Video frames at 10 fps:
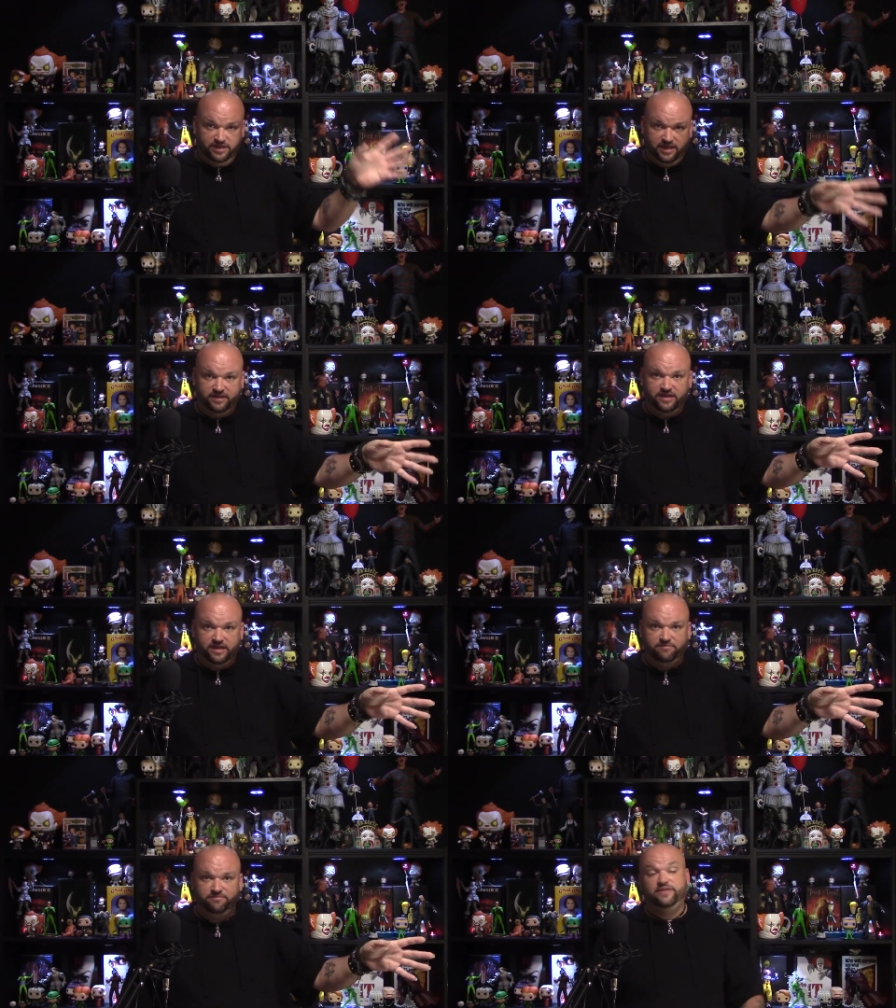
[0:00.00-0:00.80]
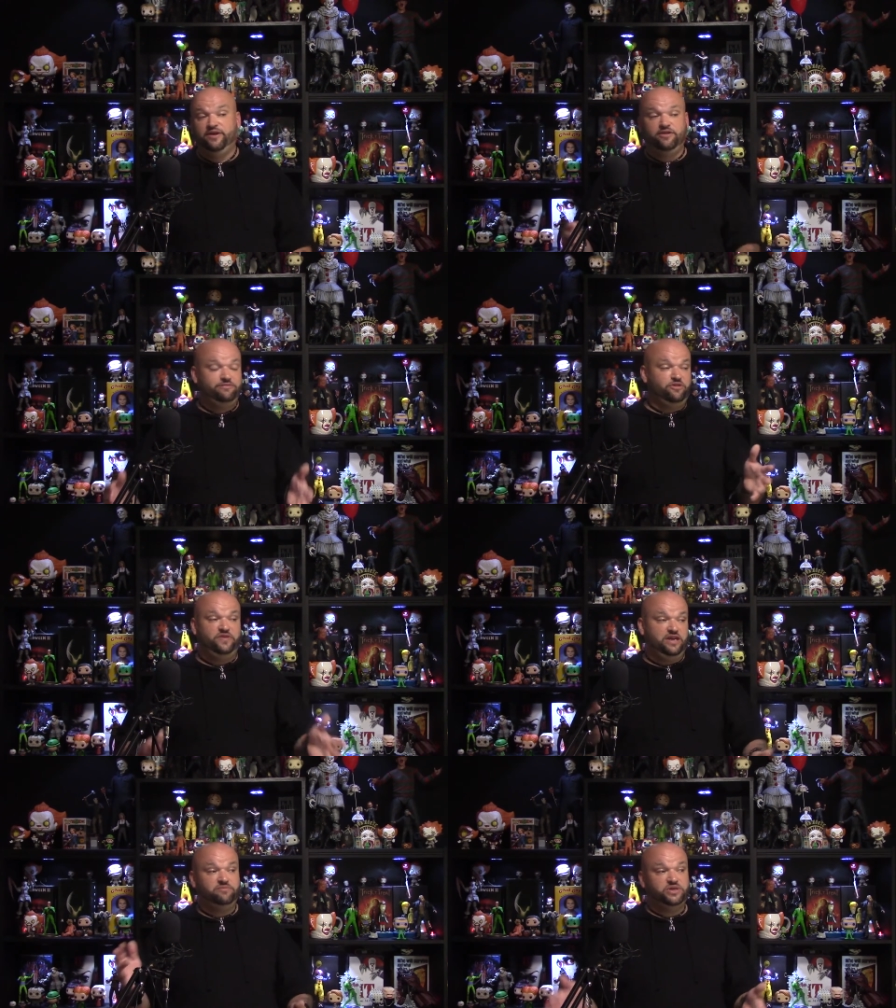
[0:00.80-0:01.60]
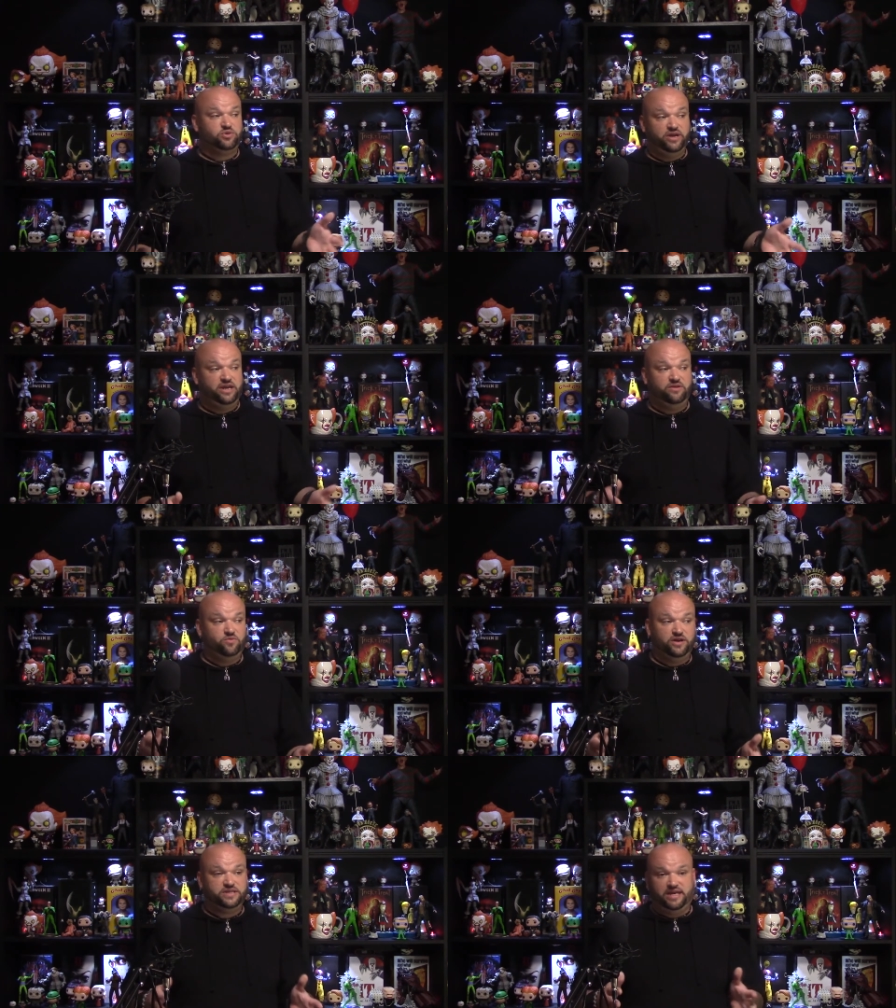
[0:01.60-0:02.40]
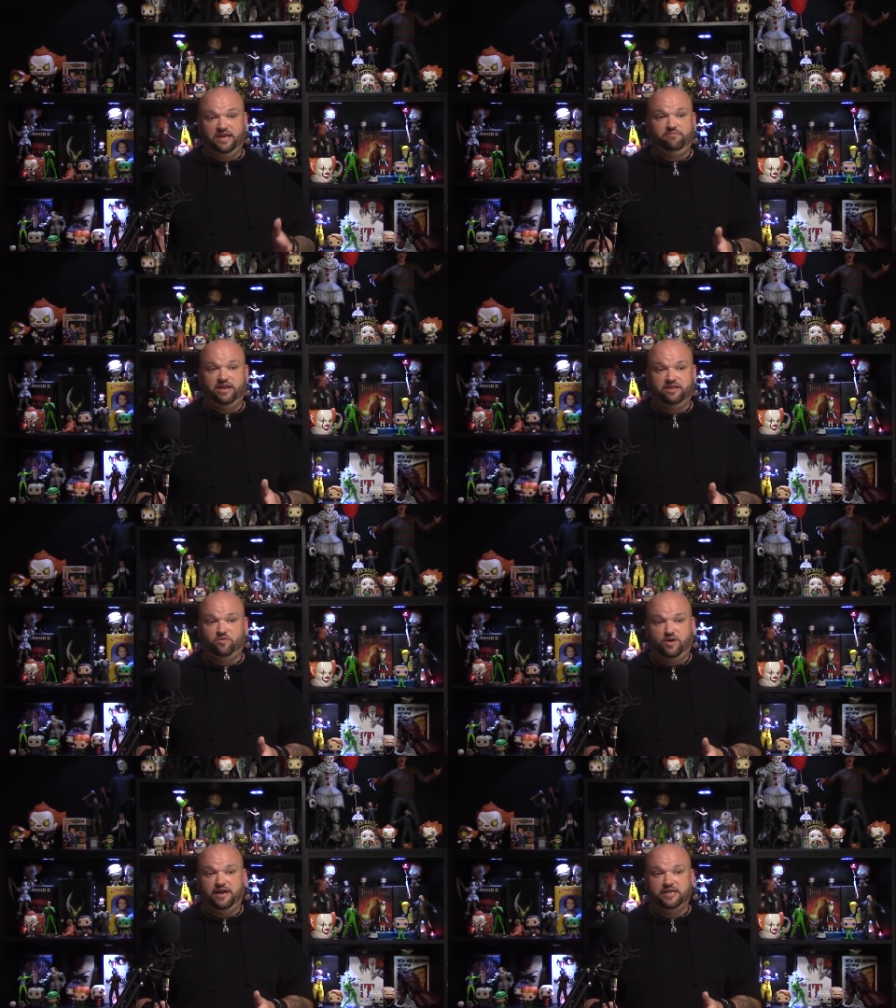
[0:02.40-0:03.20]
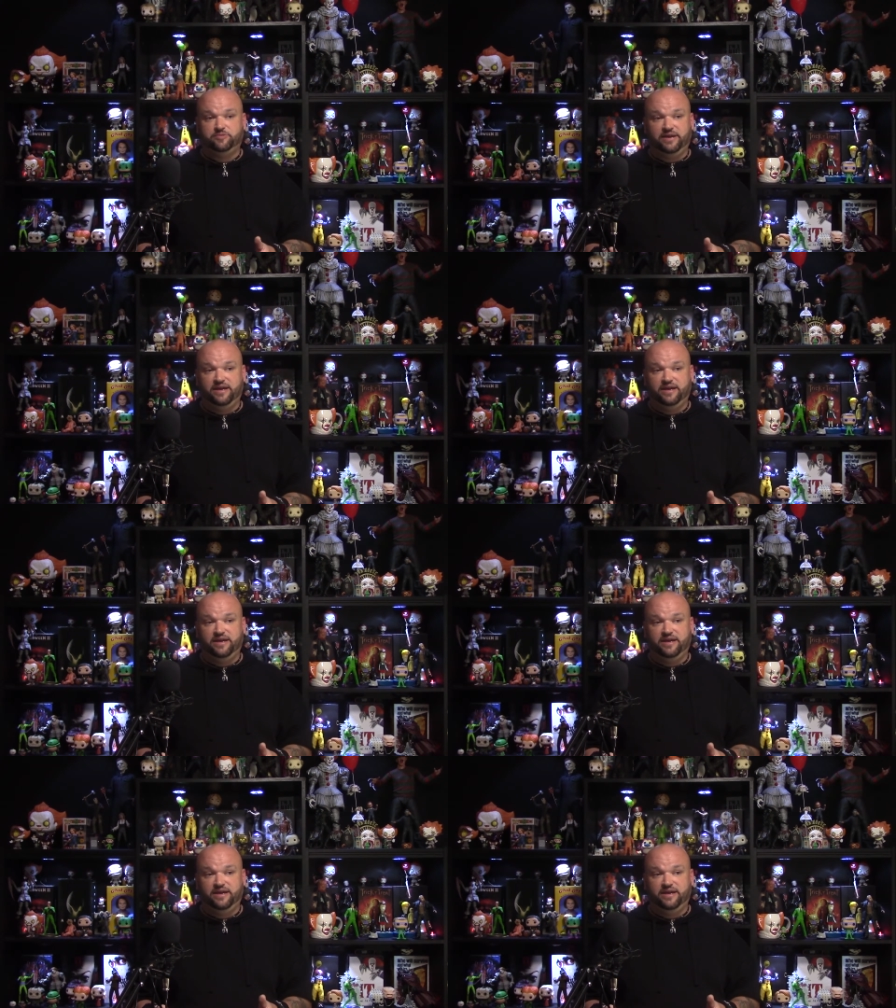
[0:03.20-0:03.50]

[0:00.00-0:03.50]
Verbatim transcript: to Endgame. And the only movie in between was Ant-Man and the Wasp,